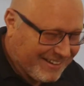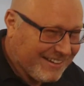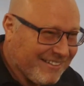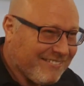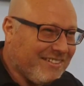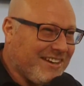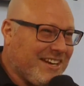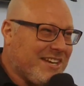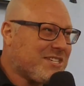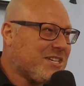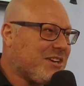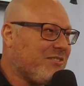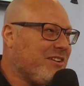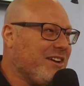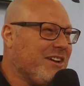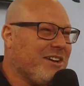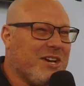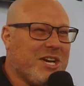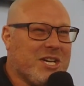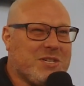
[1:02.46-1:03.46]
We need to
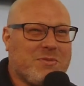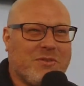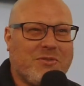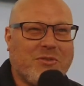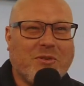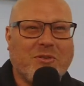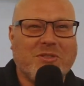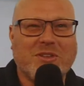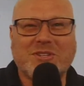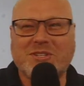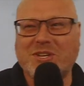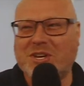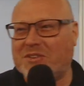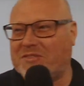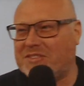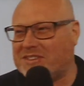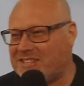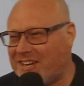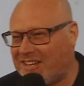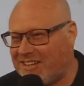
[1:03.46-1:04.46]
rehearse before the
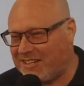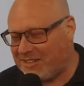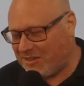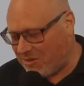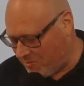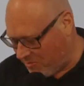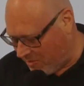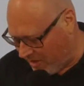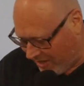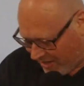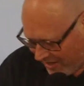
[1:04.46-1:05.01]
service, I think, don't we?